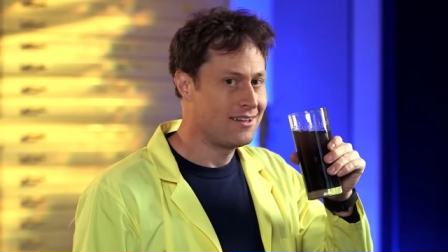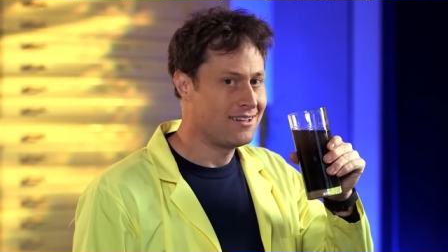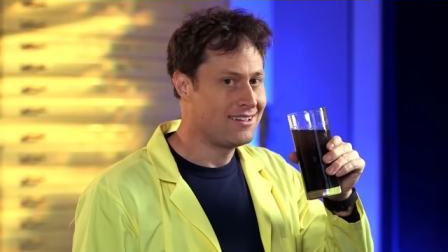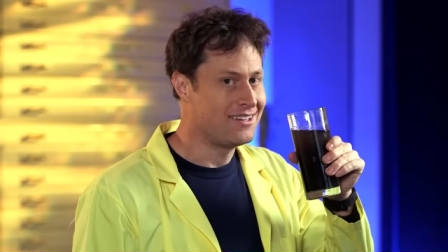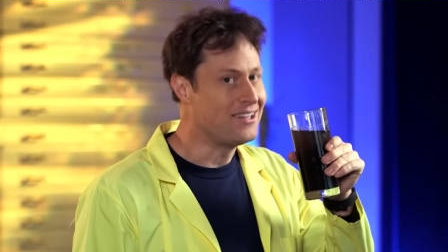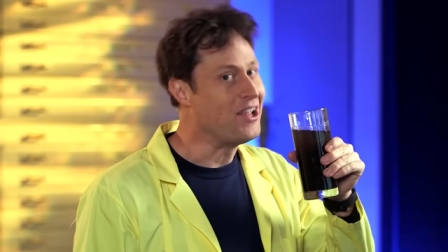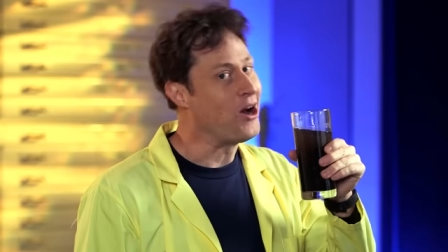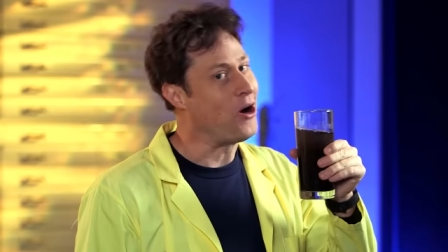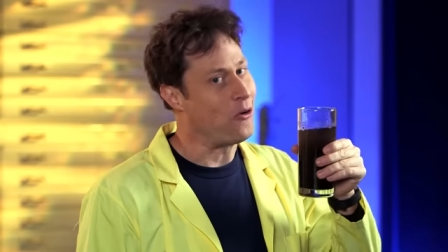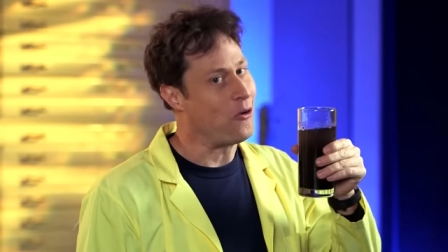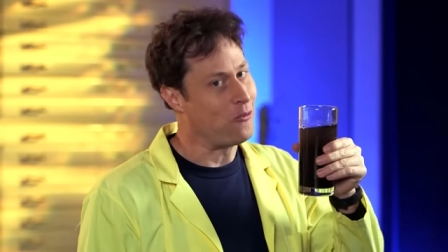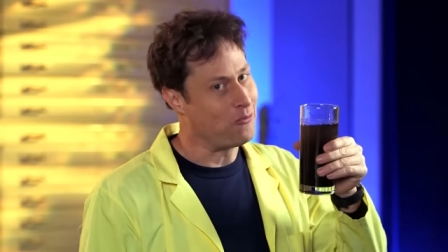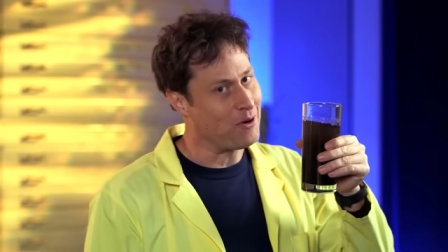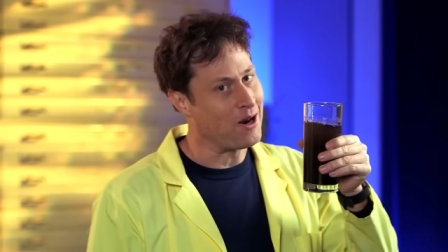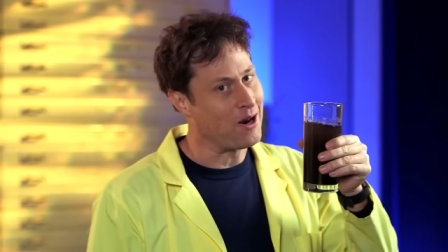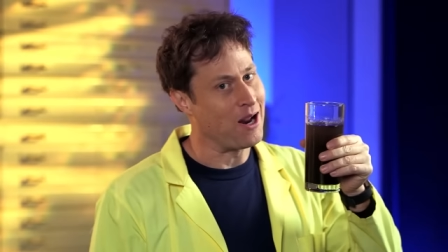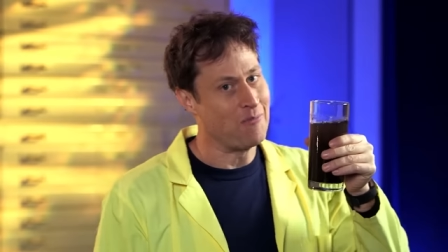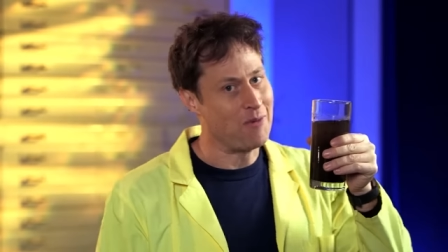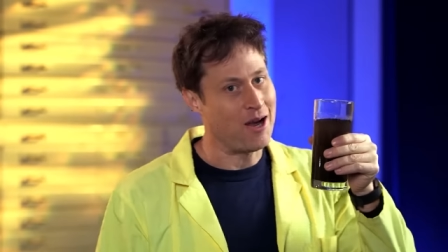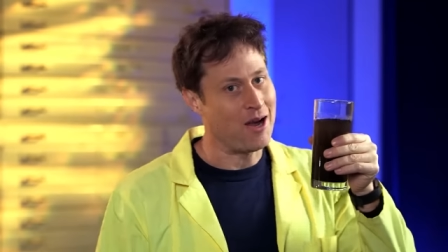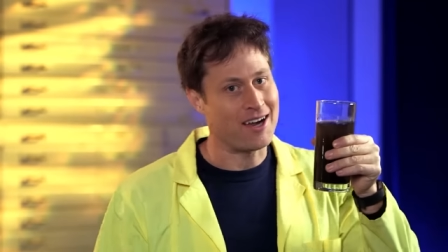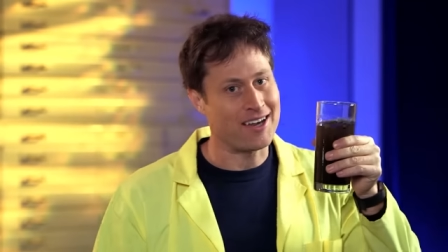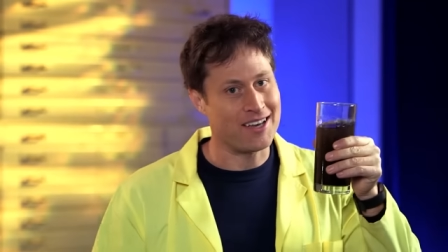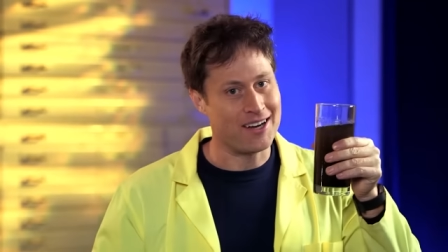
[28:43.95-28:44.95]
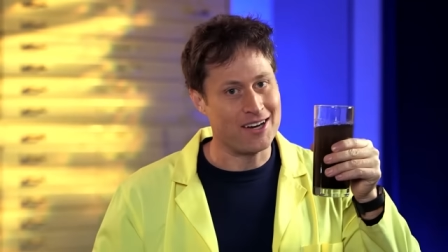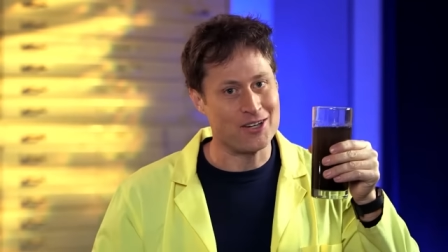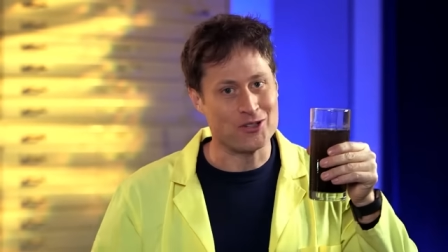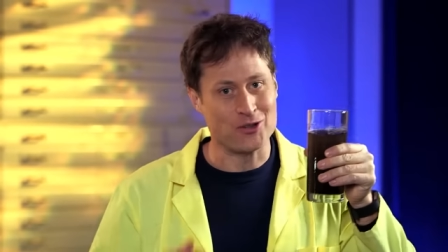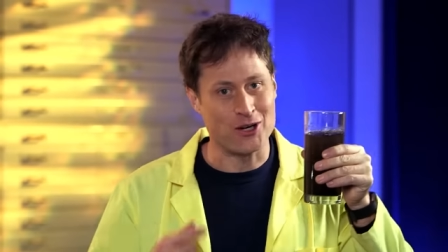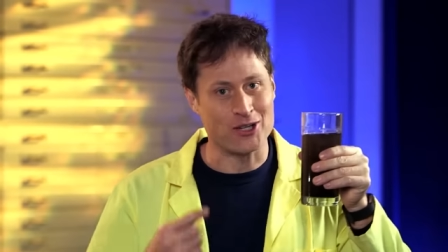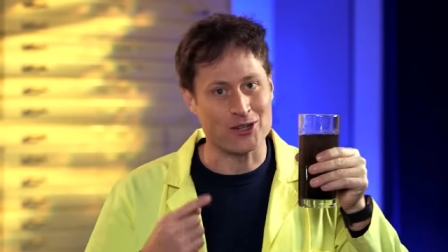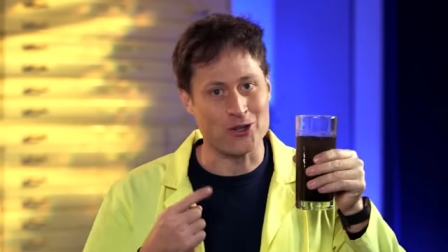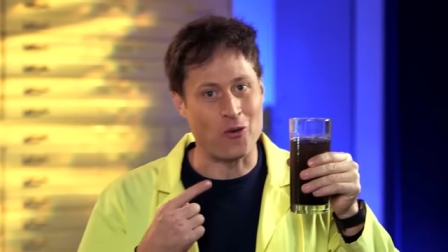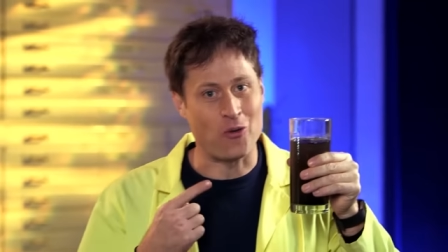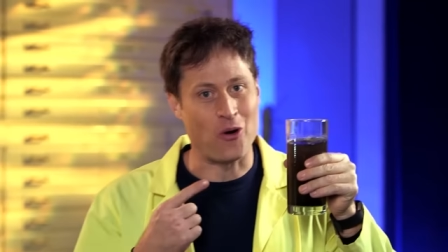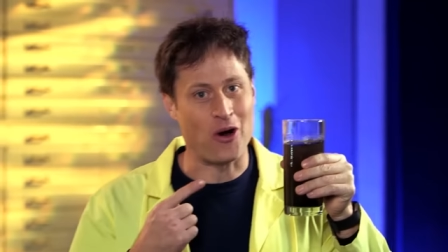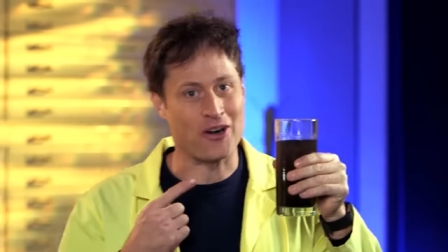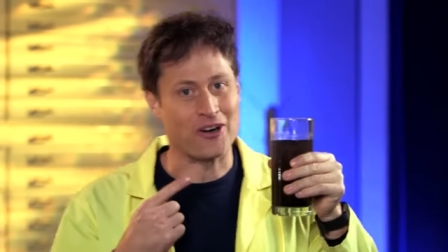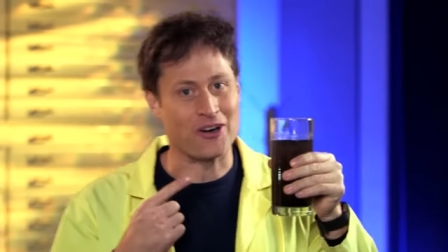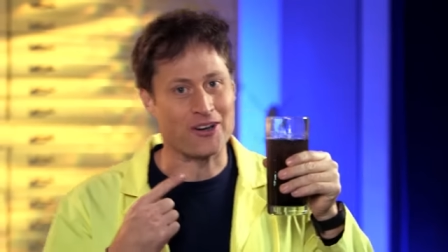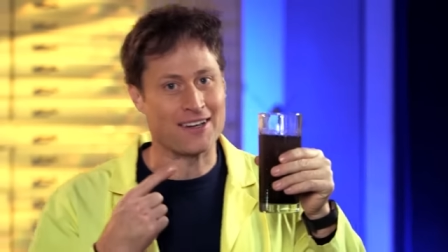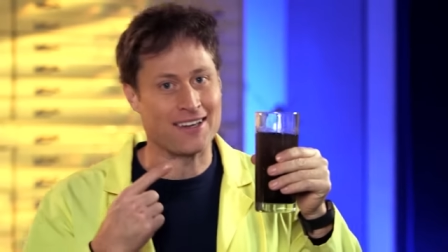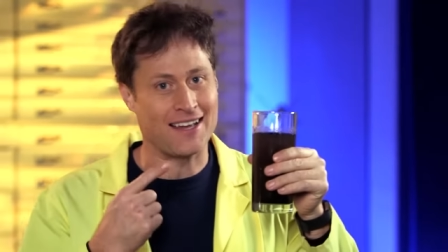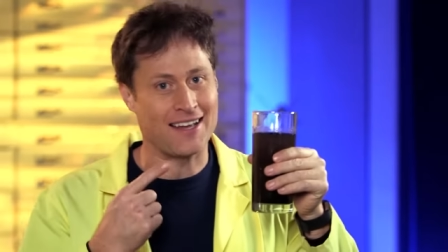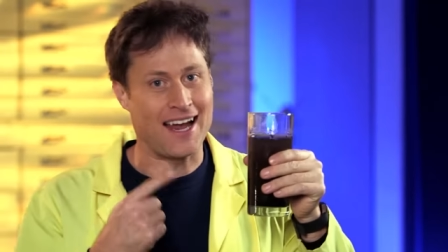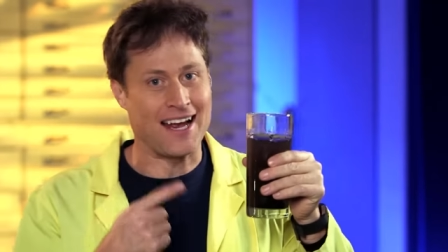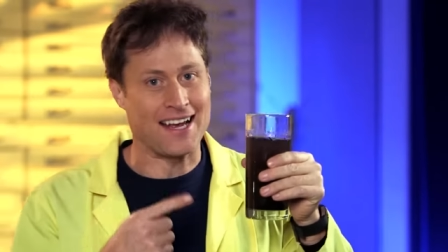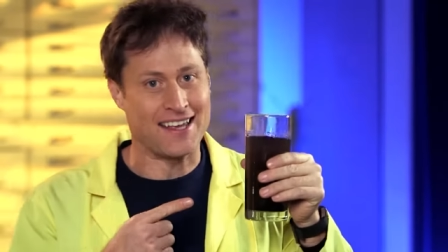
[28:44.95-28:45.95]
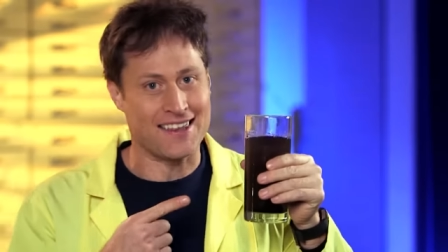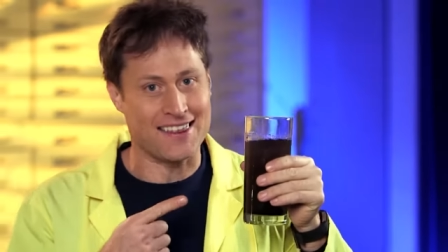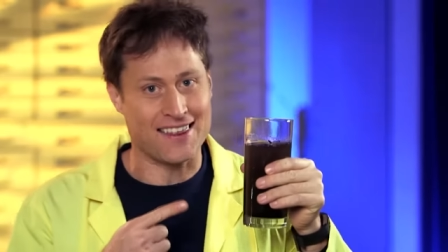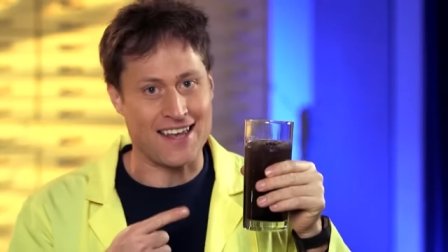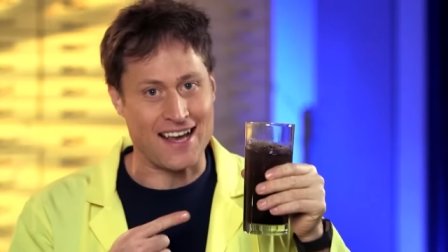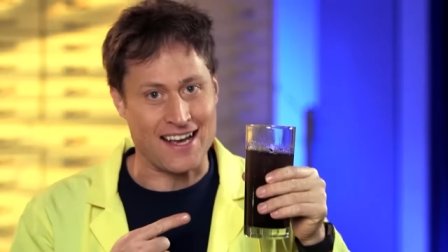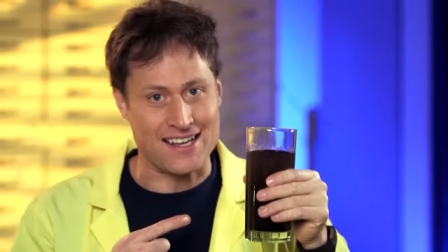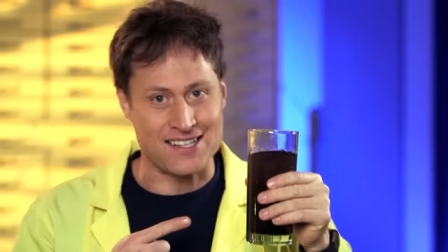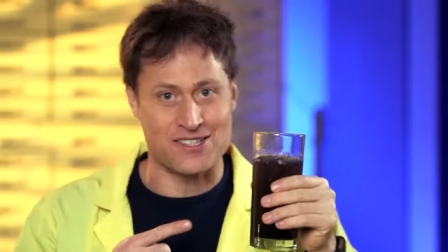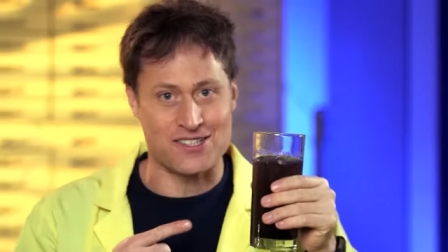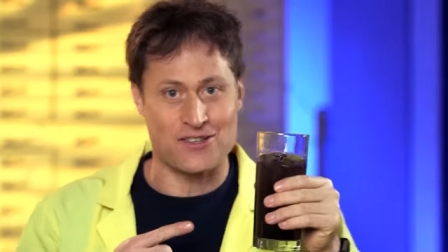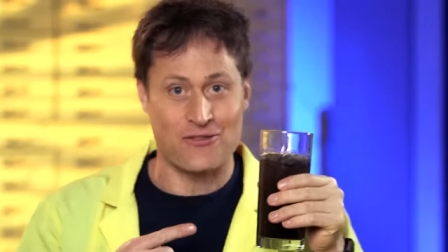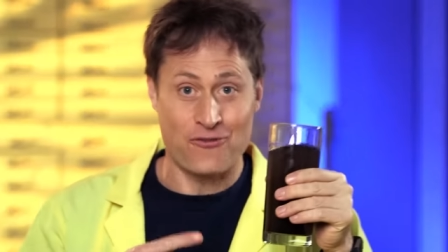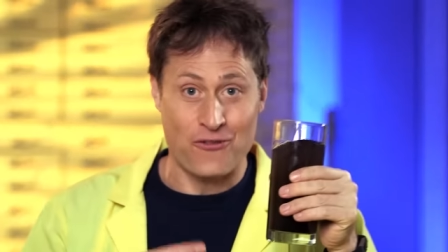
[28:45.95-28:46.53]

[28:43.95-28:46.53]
No, but I'm not gonna drink the water like this.